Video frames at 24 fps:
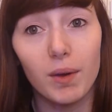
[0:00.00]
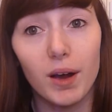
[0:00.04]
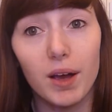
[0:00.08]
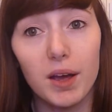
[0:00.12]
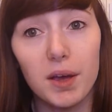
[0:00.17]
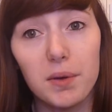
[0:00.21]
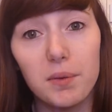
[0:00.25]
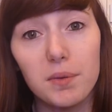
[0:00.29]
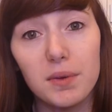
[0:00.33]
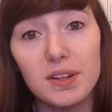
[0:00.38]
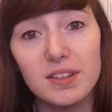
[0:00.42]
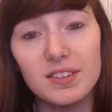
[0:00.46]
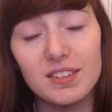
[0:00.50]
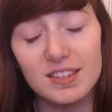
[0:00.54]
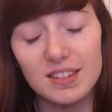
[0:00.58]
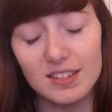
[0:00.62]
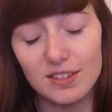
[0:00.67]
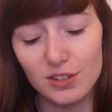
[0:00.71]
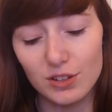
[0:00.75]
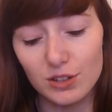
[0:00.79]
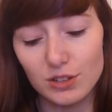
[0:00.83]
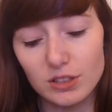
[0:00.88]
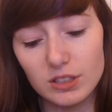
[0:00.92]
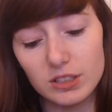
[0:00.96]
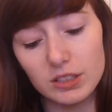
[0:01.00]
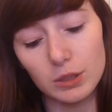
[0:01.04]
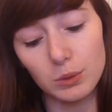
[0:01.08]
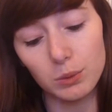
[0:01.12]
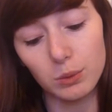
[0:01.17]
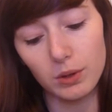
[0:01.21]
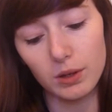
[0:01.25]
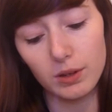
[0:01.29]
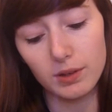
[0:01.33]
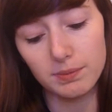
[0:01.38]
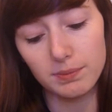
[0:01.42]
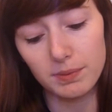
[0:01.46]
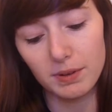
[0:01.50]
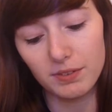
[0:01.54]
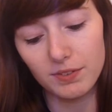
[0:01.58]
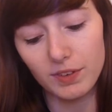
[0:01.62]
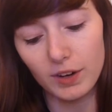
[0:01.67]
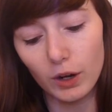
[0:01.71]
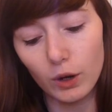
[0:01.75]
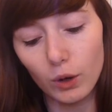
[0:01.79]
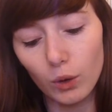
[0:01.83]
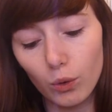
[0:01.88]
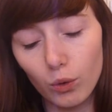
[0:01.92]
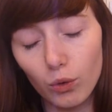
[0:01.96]
I went to this concert with my
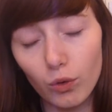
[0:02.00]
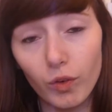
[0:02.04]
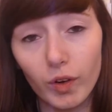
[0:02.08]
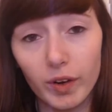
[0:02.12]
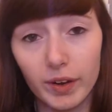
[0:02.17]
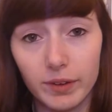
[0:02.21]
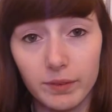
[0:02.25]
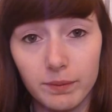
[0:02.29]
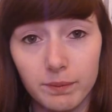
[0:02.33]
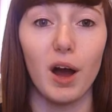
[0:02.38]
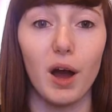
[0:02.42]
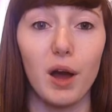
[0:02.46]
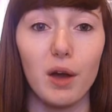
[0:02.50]
friend Laura.